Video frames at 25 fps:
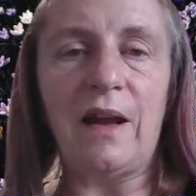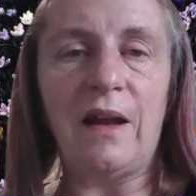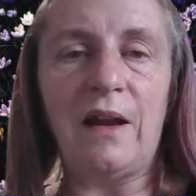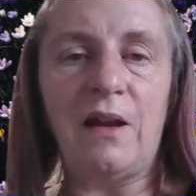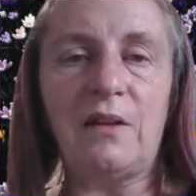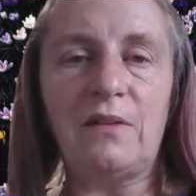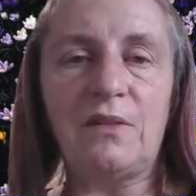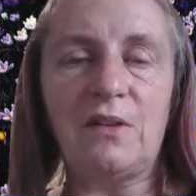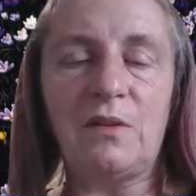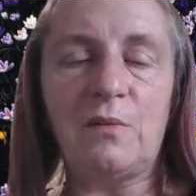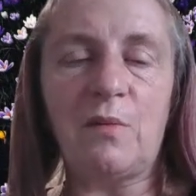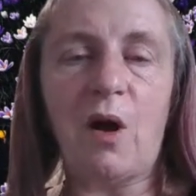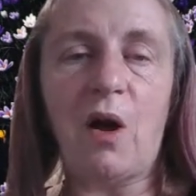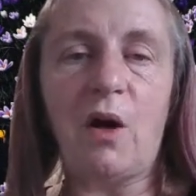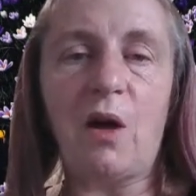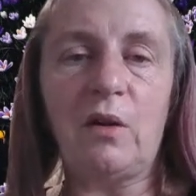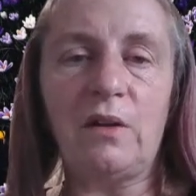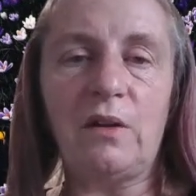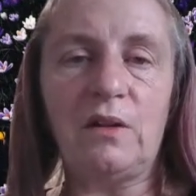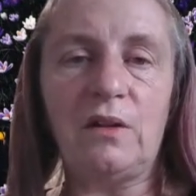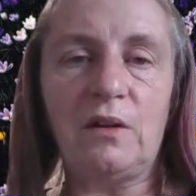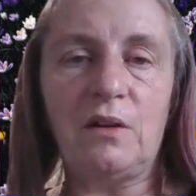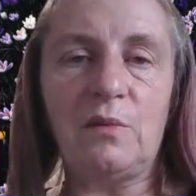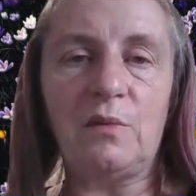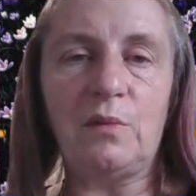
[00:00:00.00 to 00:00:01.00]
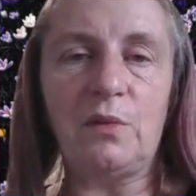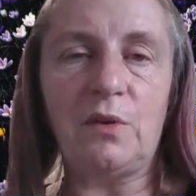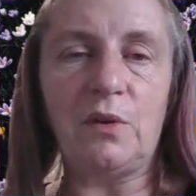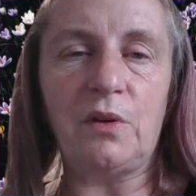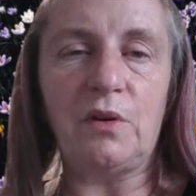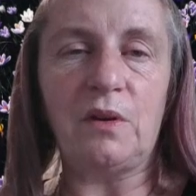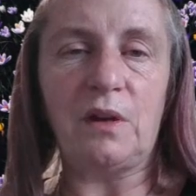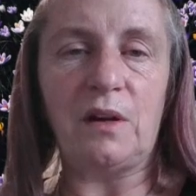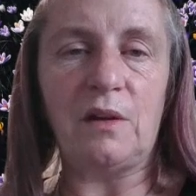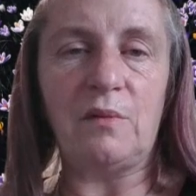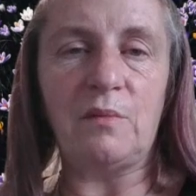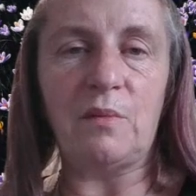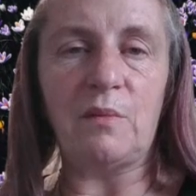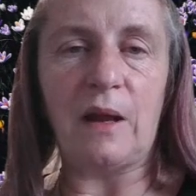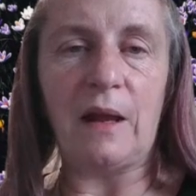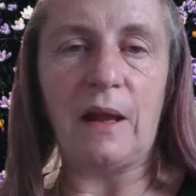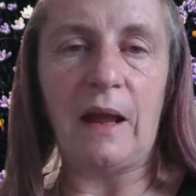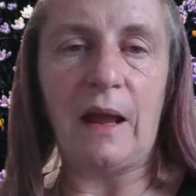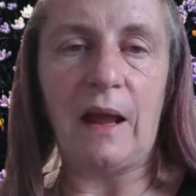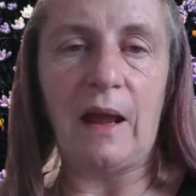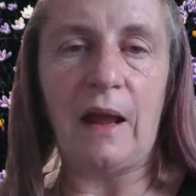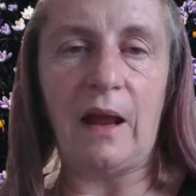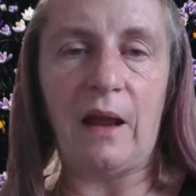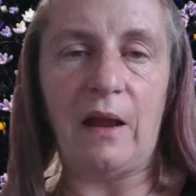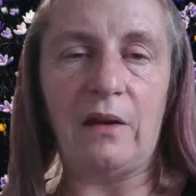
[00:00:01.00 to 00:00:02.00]
and so I'm holding the computer in
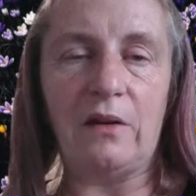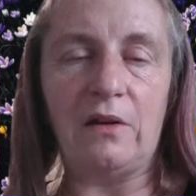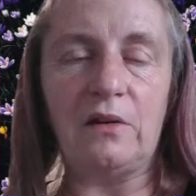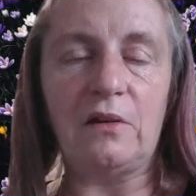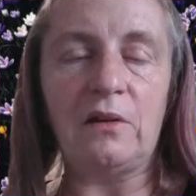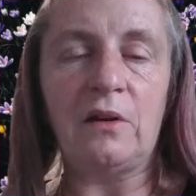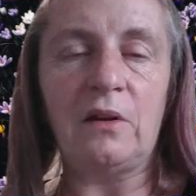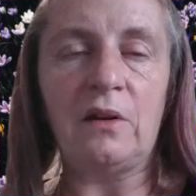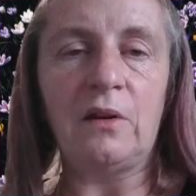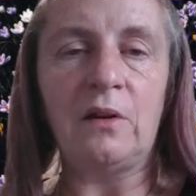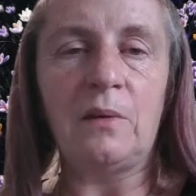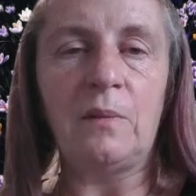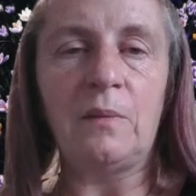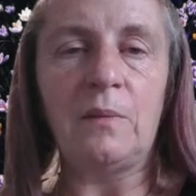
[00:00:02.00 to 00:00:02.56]
my hand.